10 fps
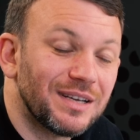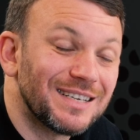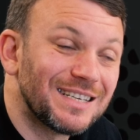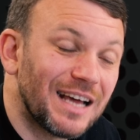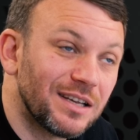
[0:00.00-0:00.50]

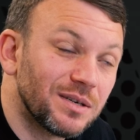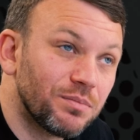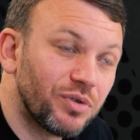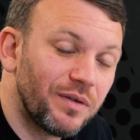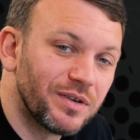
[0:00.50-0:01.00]
set
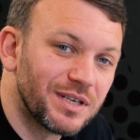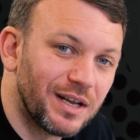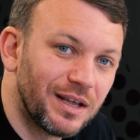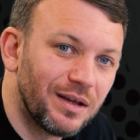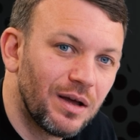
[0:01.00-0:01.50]

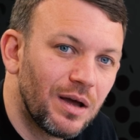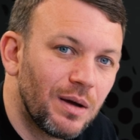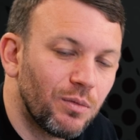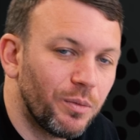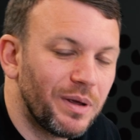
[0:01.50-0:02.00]
previously
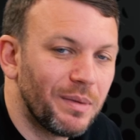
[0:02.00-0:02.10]
will be